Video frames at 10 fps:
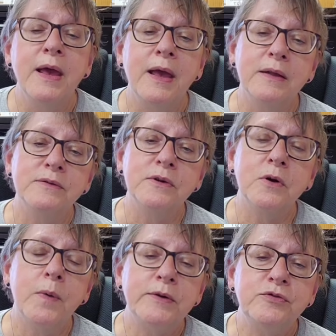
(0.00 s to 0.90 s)
Answer
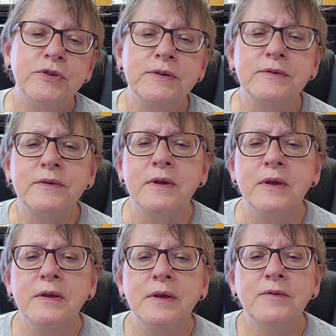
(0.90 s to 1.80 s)
questions.
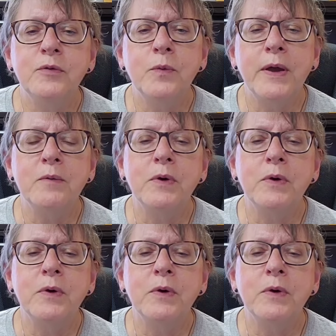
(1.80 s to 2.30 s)
Give away